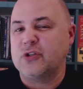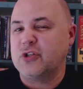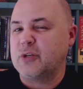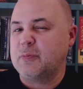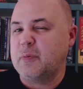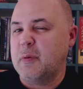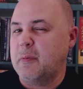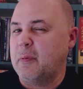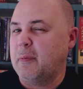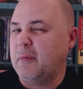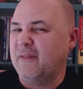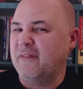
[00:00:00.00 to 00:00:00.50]
So
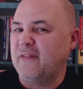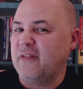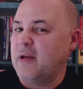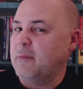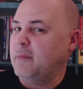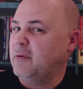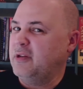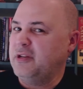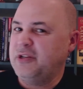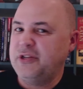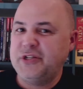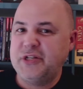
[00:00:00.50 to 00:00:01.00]
just be prepared for
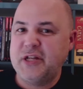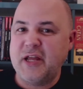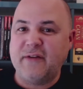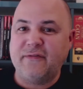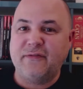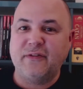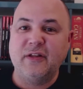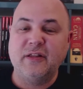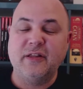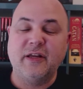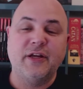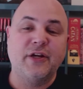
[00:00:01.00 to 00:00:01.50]
that, but
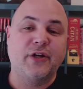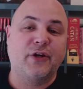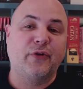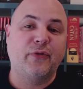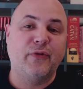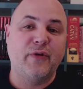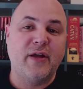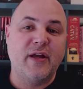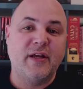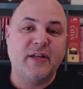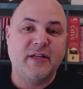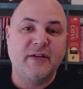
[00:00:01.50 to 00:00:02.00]
definitely let
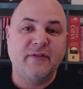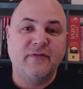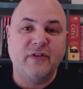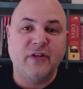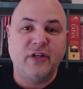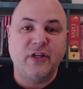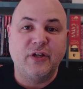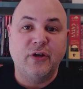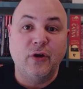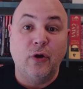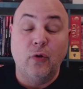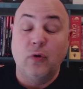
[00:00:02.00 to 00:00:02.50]
your
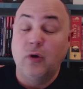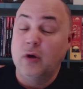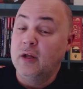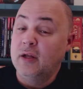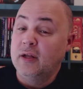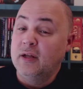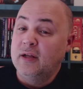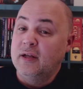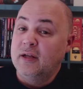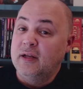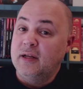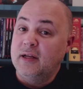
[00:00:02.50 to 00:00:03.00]
creativity go.
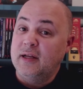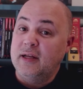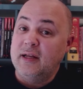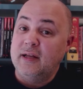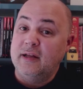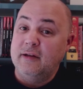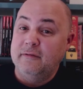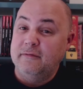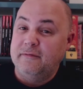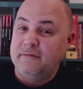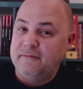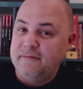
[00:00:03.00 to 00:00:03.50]

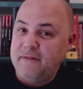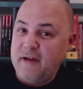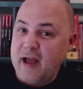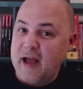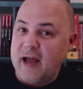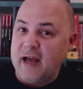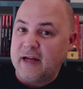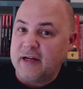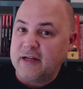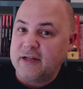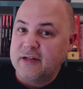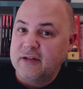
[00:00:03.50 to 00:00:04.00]
In
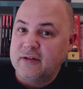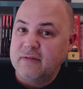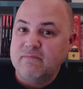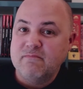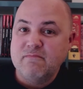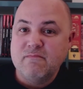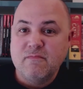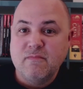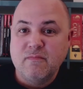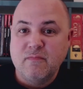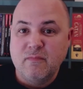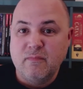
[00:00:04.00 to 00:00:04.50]
fact,
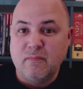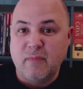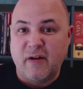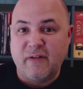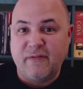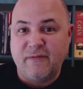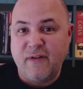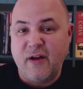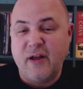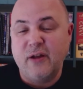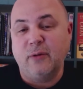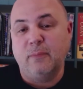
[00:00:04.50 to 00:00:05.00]

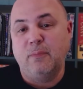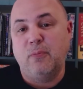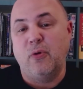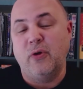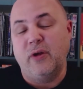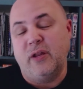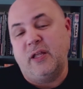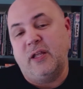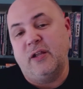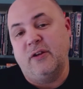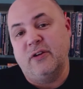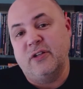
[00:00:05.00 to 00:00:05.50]
my final
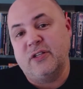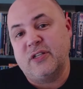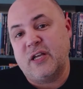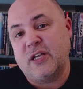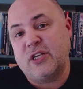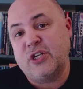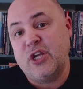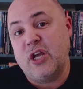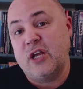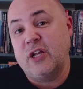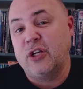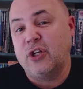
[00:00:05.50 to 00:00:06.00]
point here
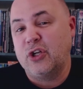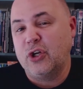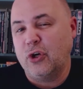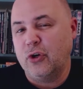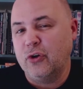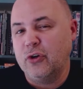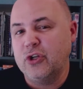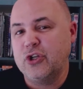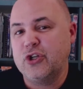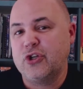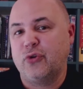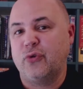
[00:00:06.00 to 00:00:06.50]
is actually I
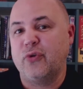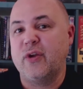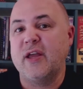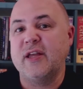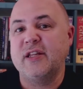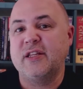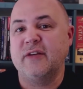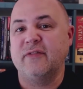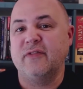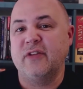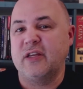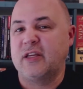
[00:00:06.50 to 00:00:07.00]
encourage
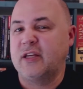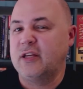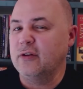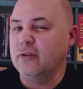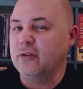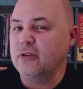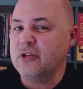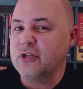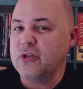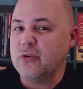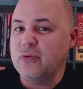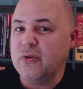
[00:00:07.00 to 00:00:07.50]
creativity.
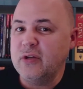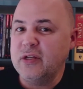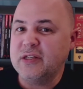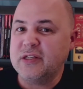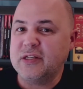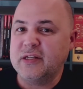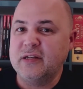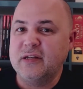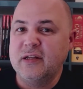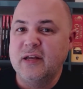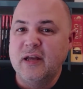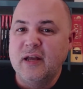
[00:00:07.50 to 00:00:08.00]
Killzone
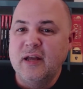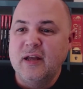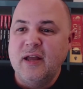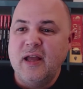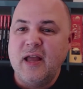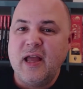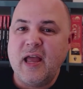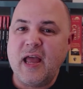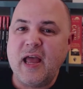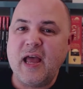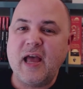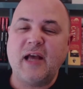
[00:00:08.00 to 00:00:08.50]
is an
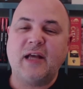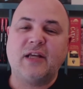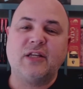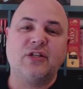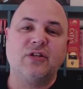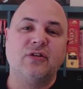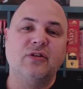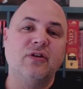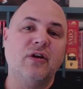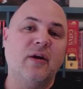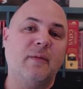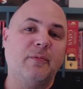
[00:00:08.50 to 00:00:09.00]

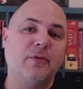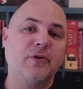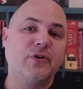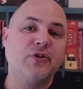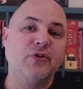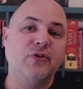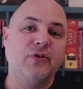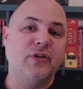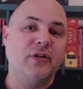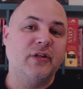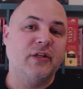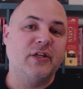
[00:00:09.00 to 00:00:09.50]
excellent
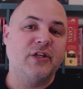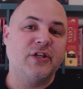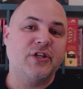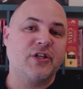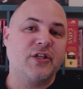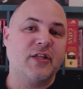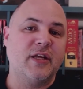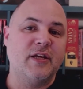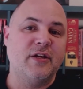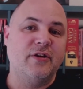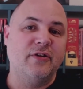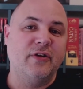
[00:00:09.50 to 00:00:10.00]
opportunity to
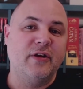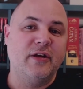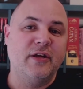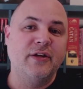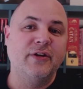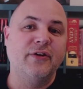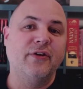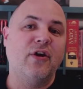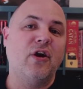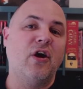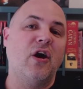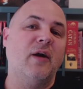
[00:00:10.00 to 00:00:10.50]
just let your
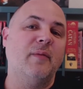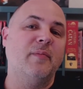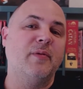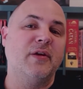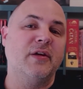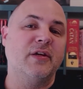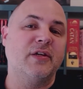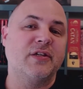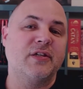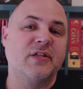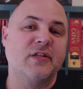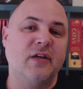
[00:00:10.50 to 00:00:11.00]
inner
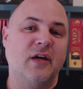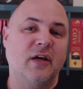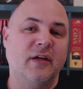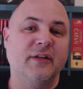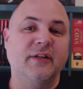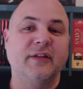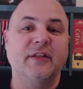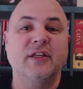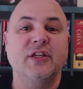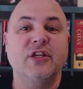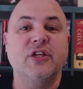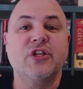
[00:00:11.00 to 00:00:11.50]
hobbyist
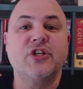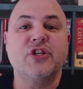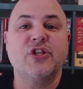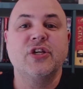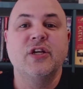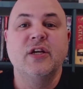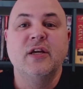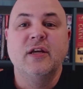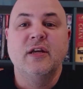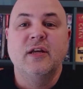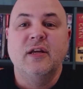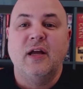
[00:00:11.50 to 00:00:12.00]

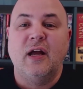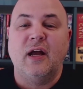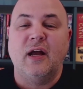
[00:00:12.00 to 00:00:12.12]
unleash.